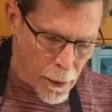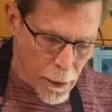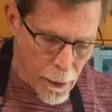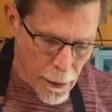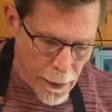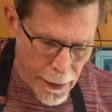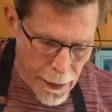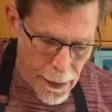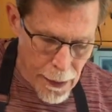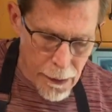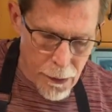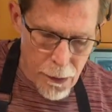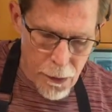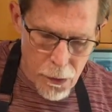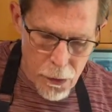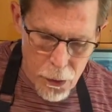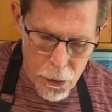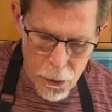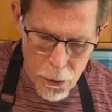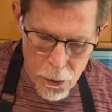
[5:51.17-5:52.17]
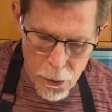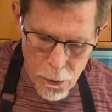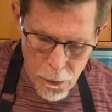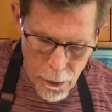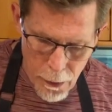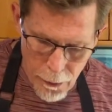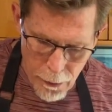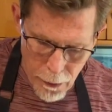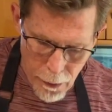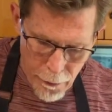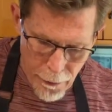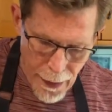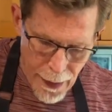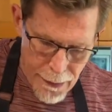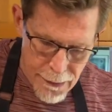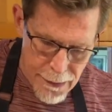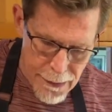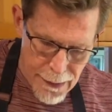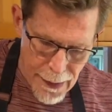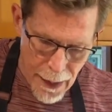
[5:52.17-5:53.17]
and do
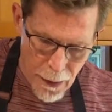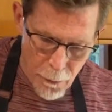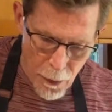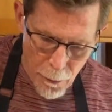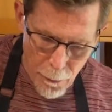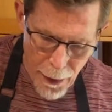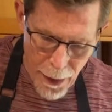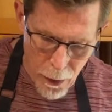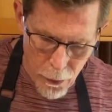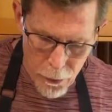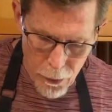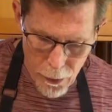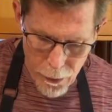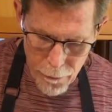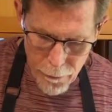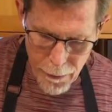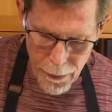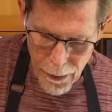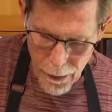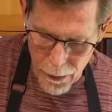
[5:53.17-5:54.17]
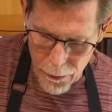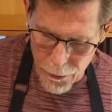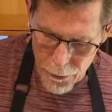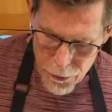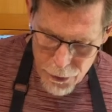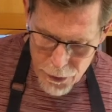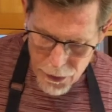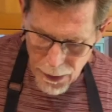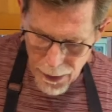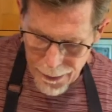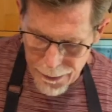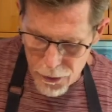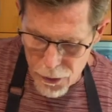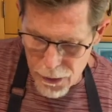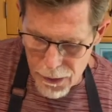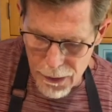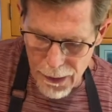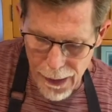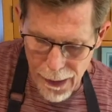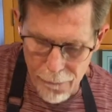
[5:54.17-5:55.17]
that same amount on the other side
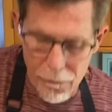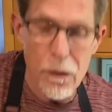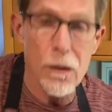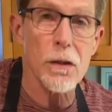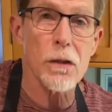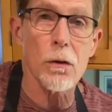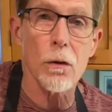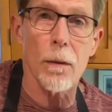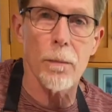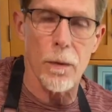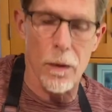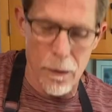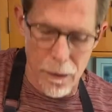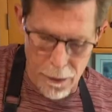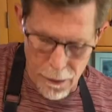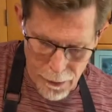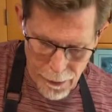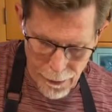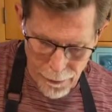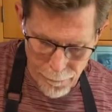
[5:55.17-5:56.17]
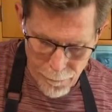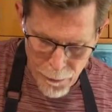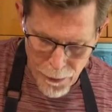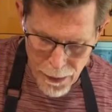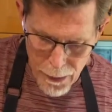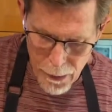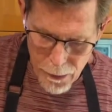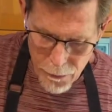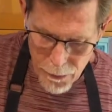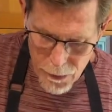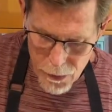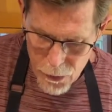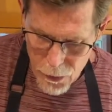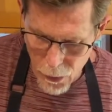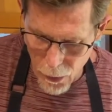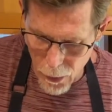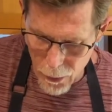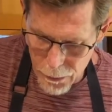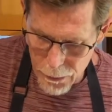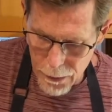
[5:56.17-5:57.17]
just to have distributed the
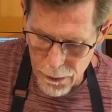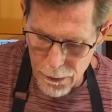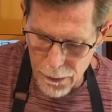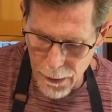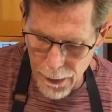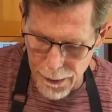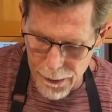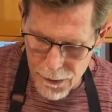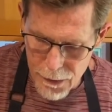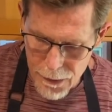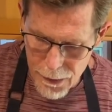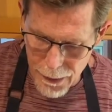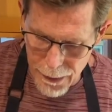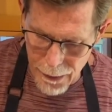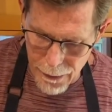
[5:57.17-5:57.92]
salt nicely